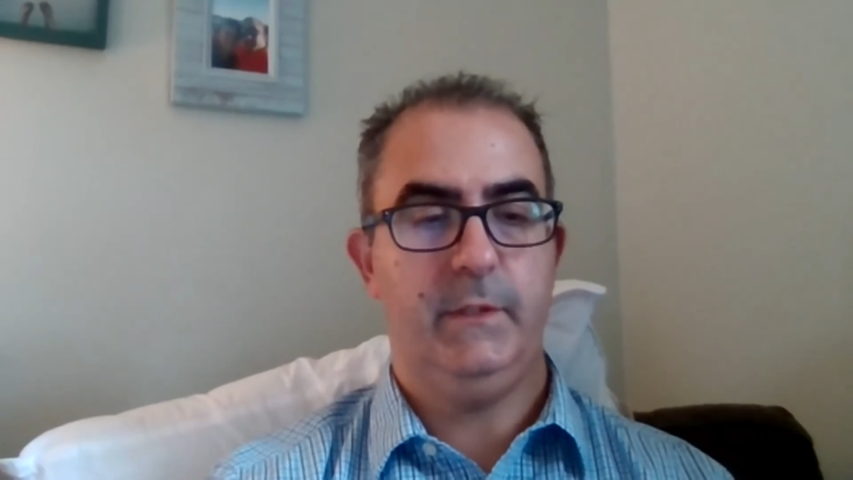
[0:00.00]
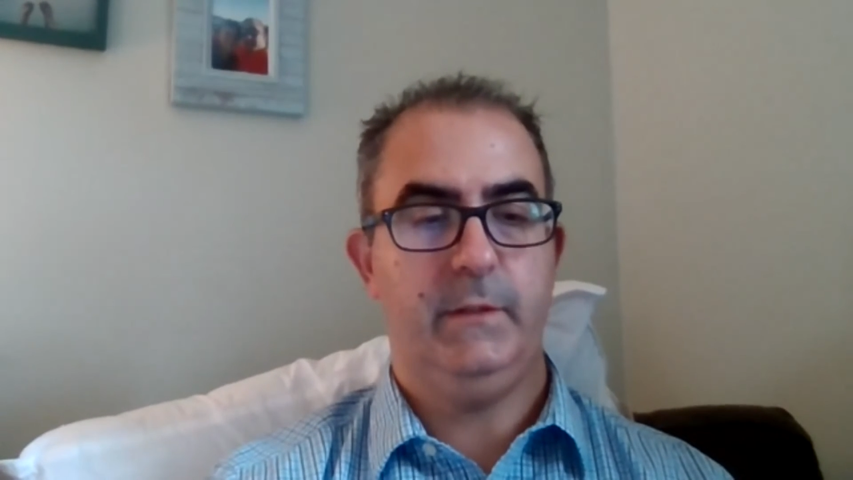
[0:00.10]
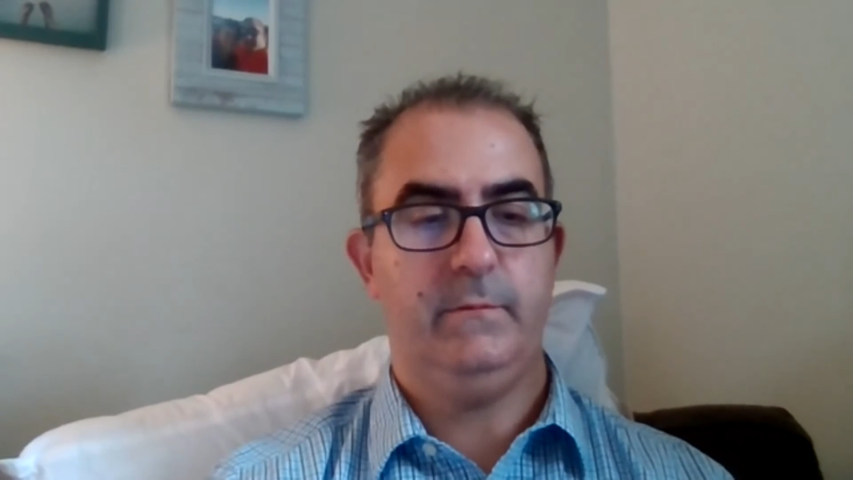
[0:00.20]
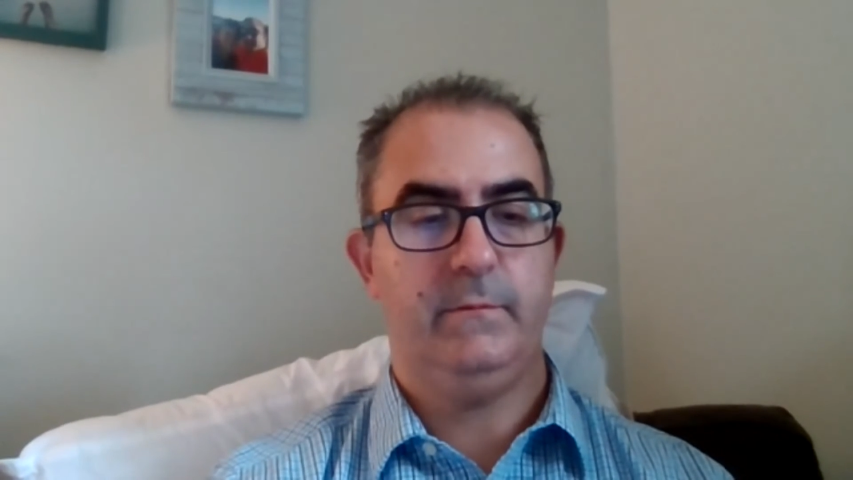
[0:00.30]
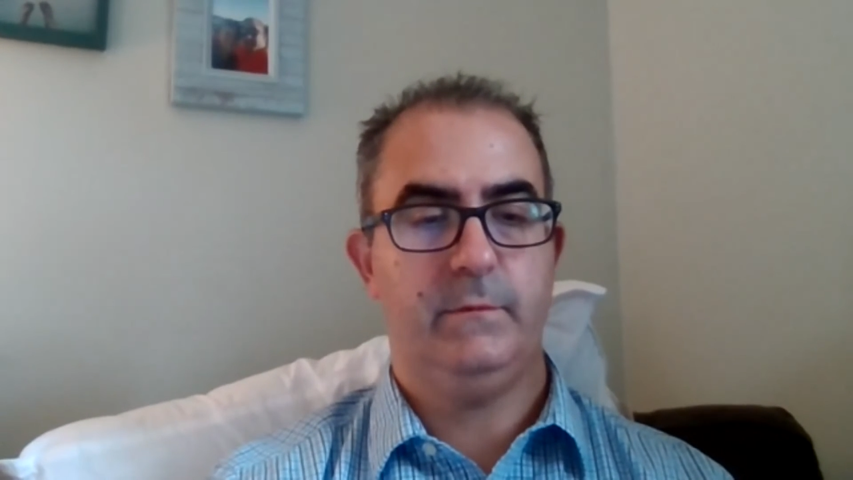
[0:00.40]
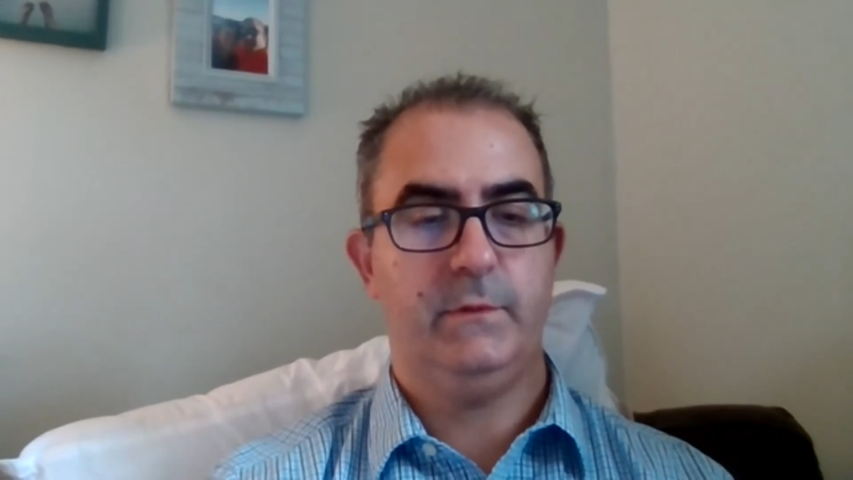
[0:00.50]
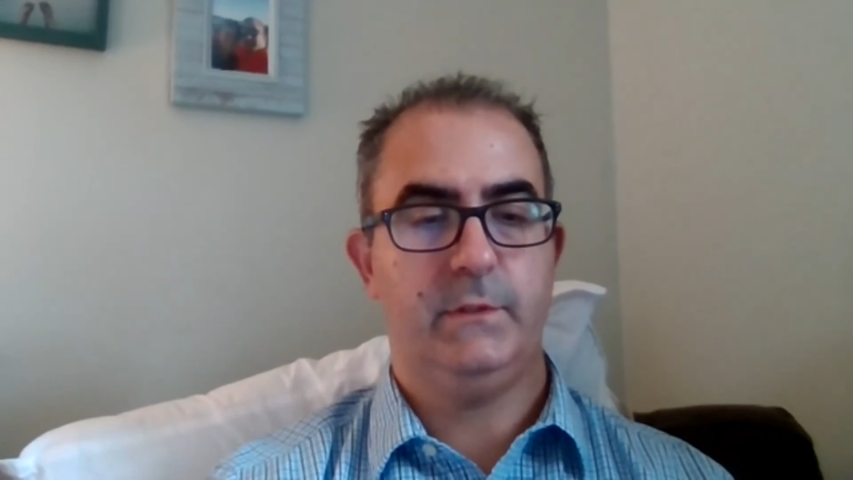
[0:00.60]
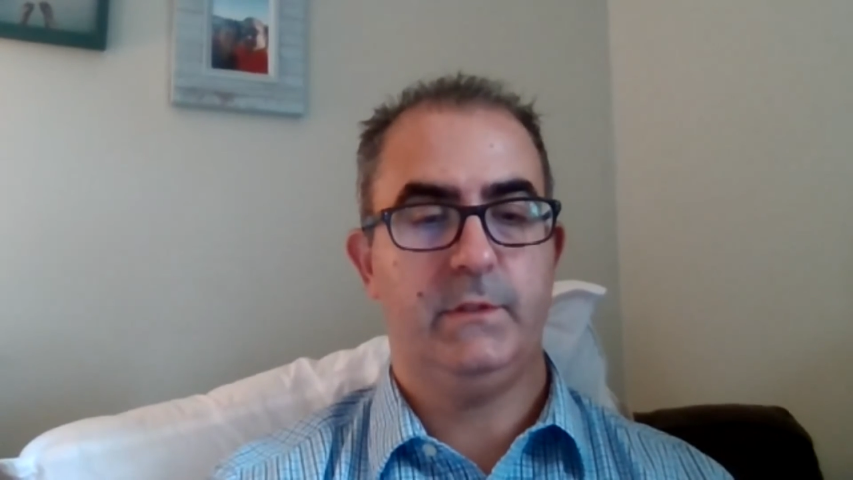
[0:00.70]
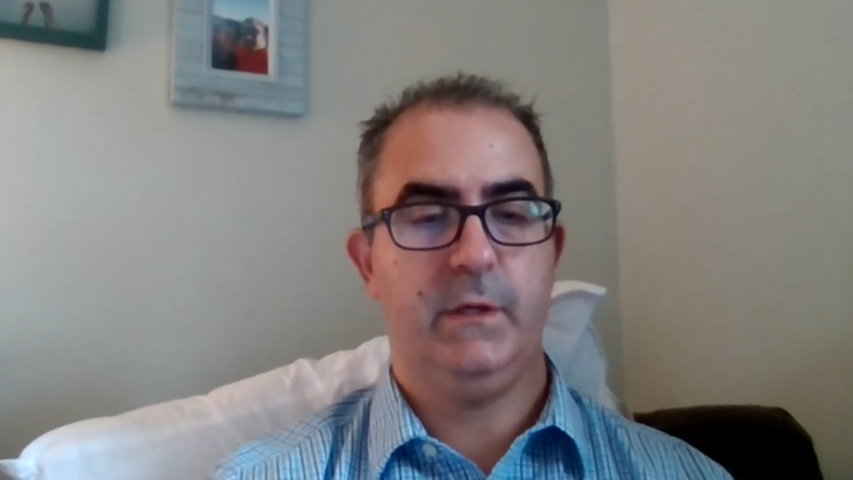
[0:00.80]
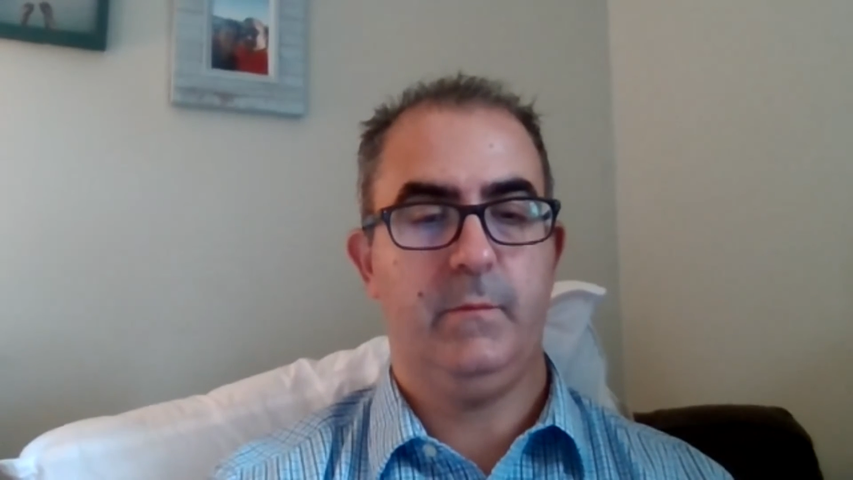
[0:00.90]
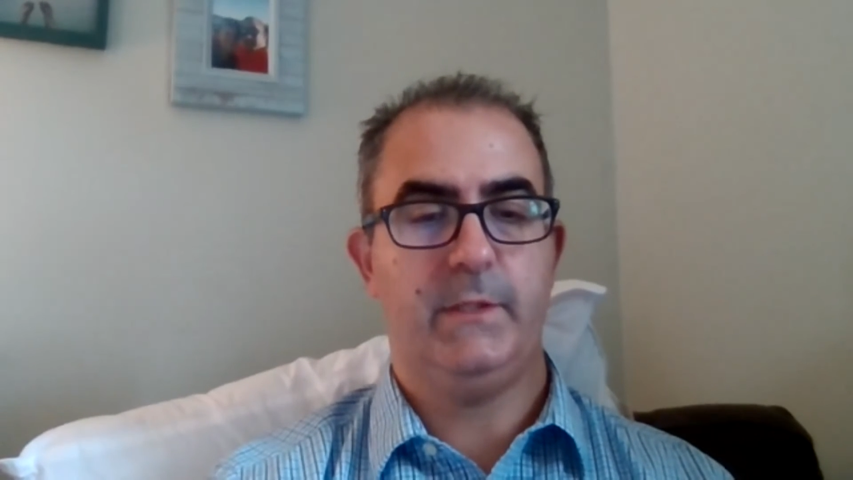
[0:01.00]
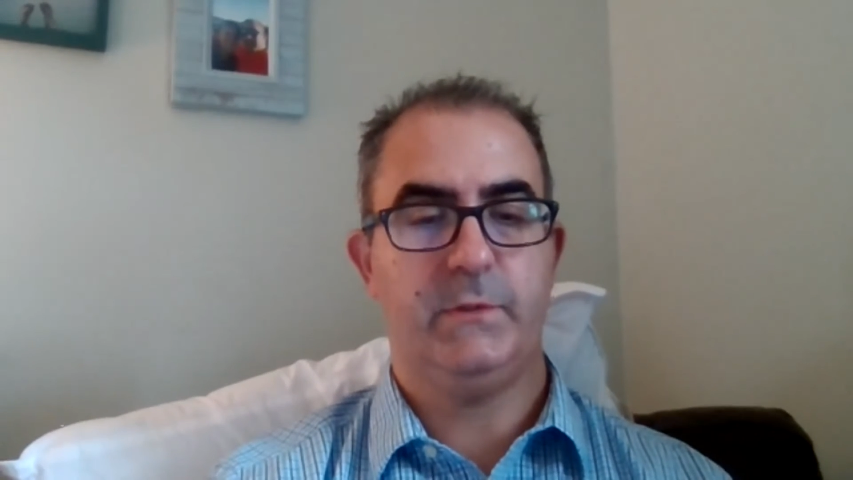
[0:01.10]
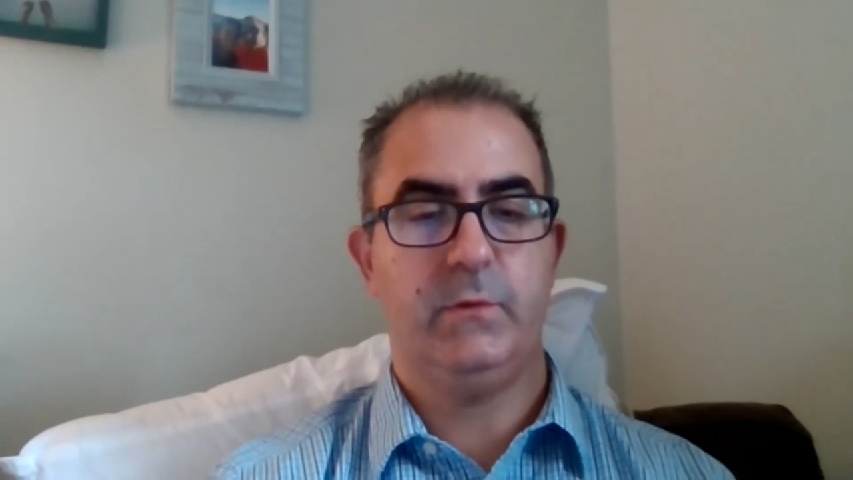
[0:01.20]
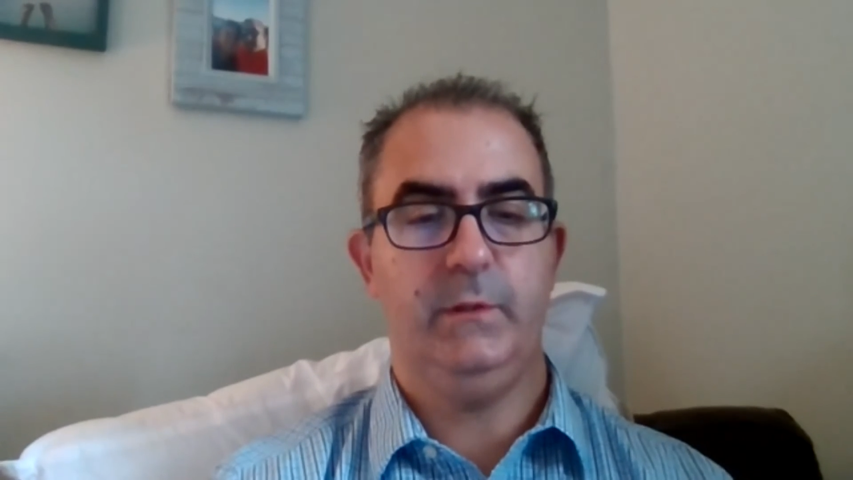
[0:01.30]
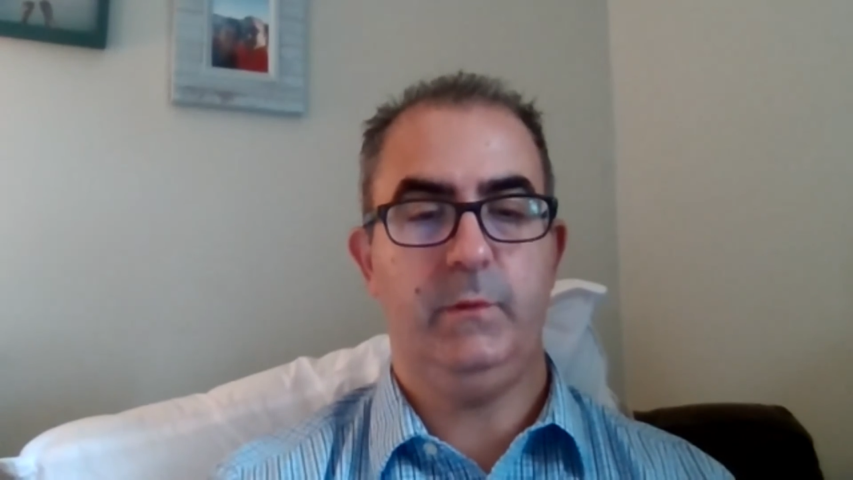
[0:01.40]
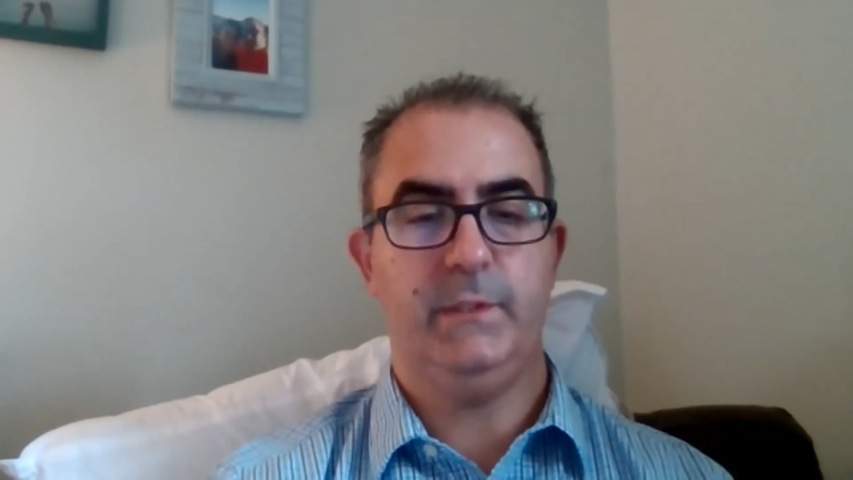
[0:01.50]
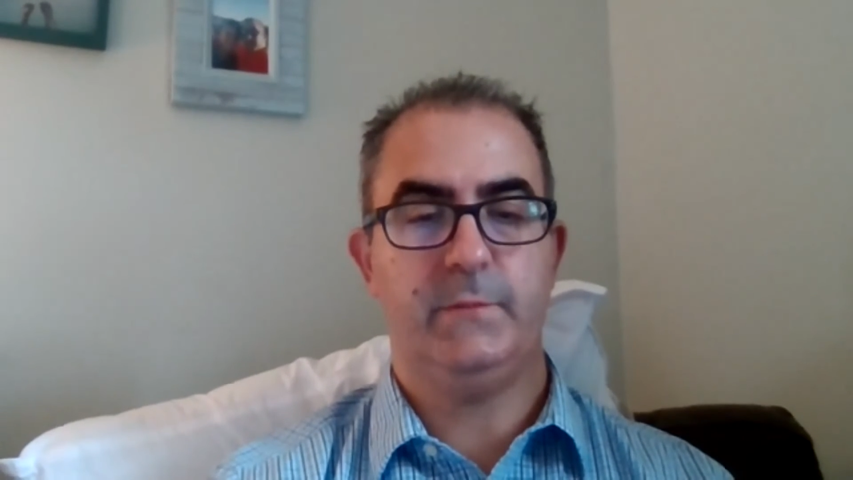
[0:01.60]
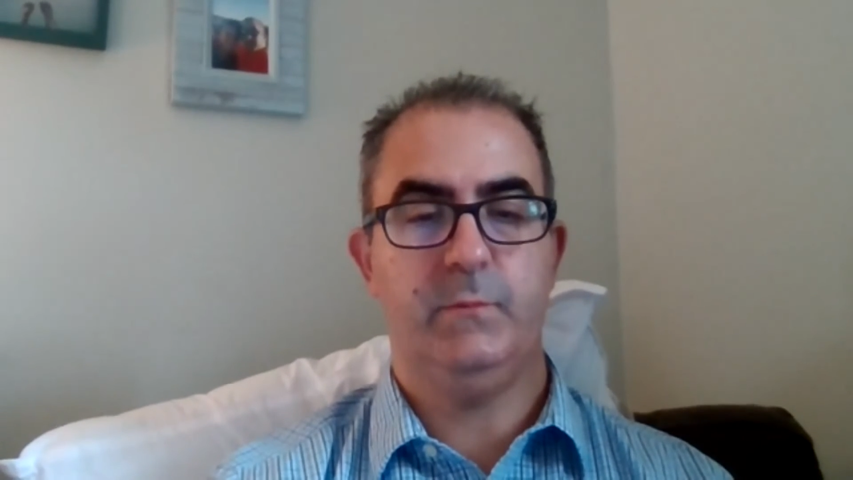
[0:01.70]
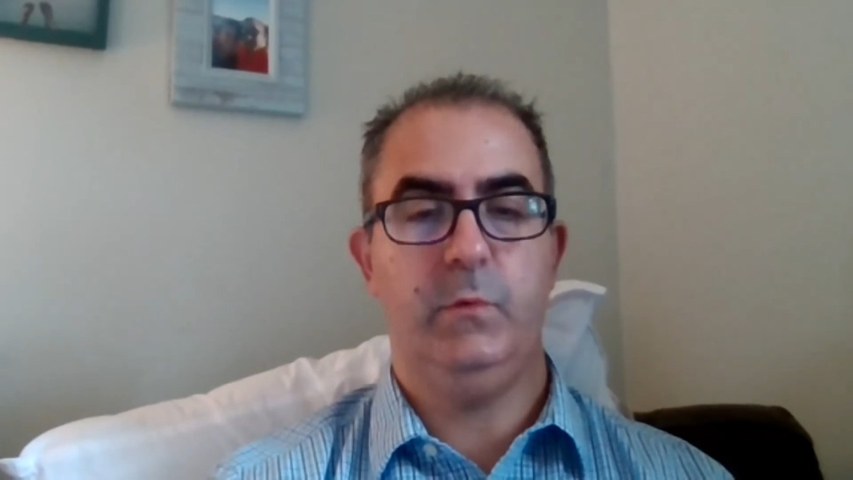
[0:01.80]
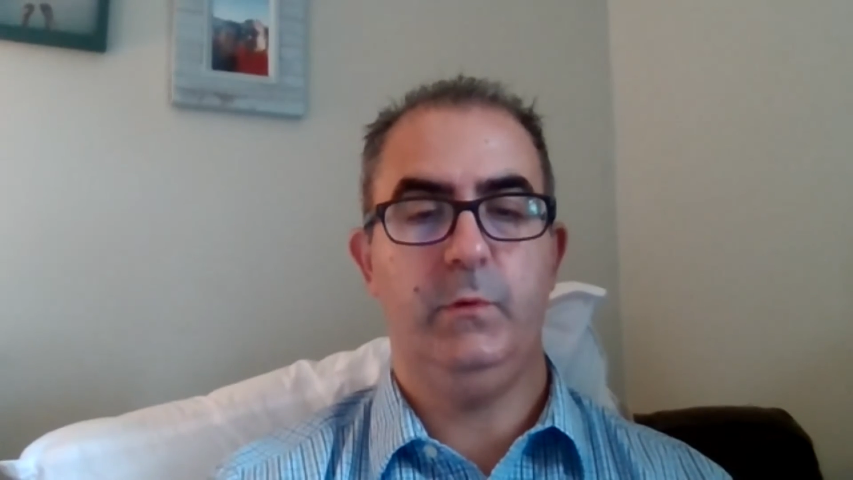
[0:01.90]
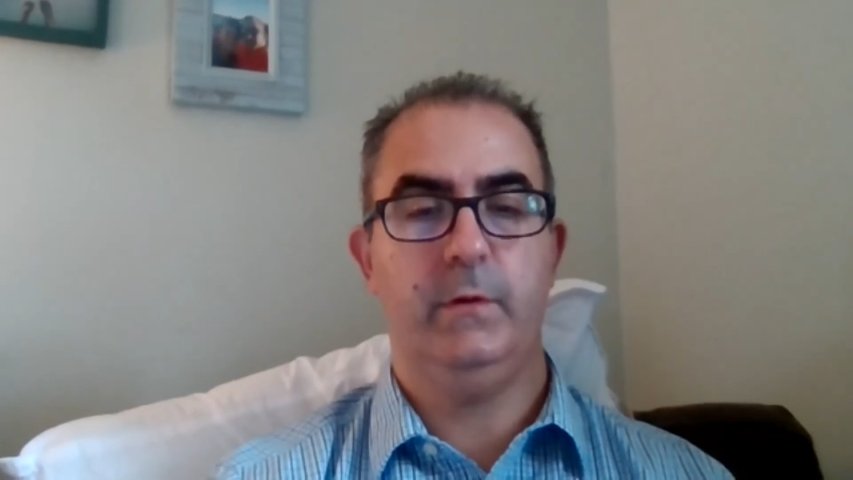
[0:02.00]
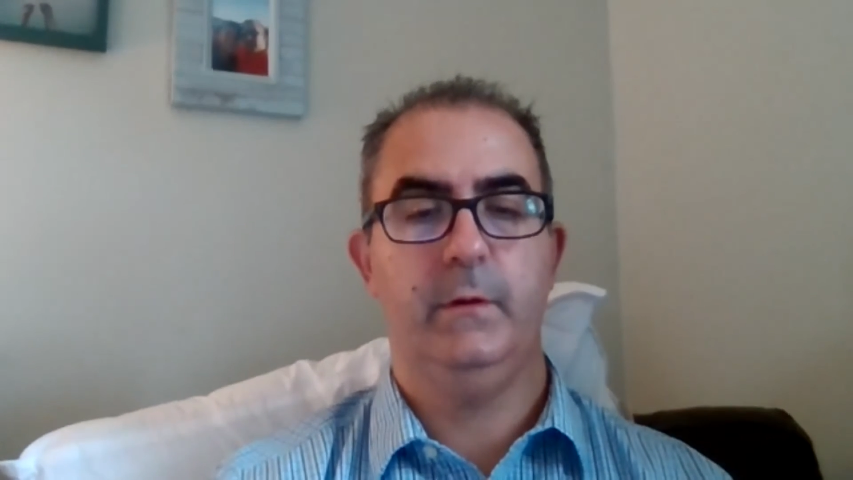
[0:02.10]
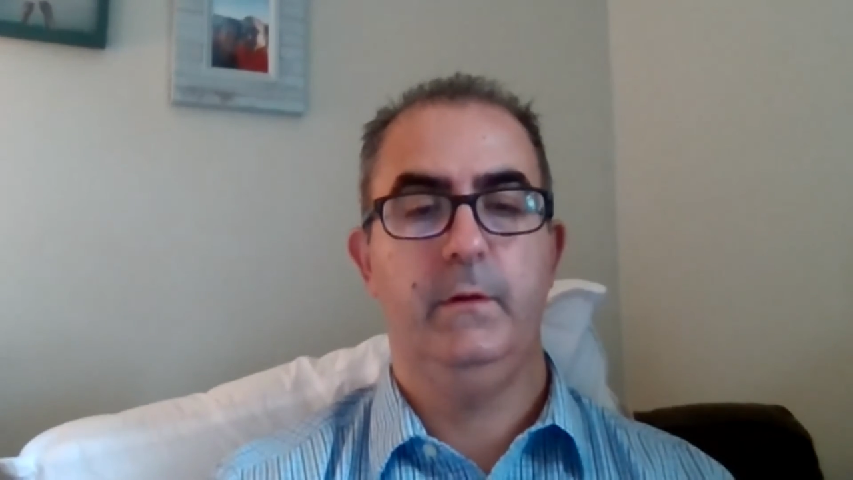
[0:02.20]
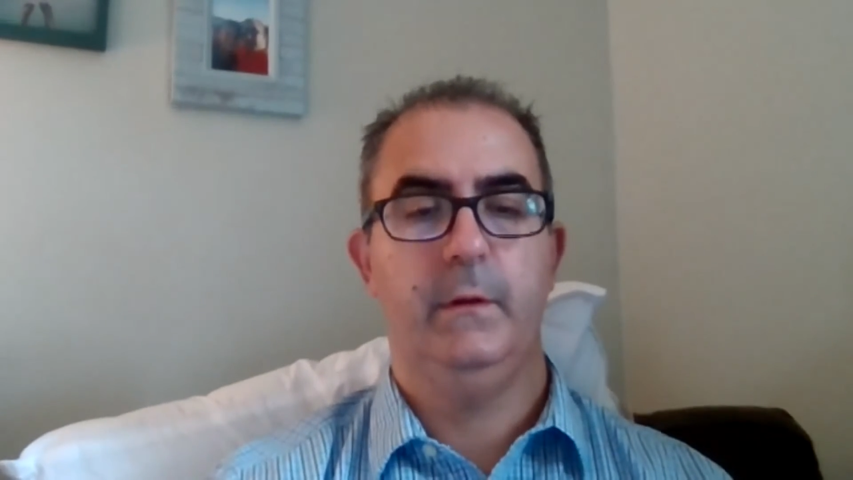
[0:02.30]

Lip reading: Let me share my screen once more.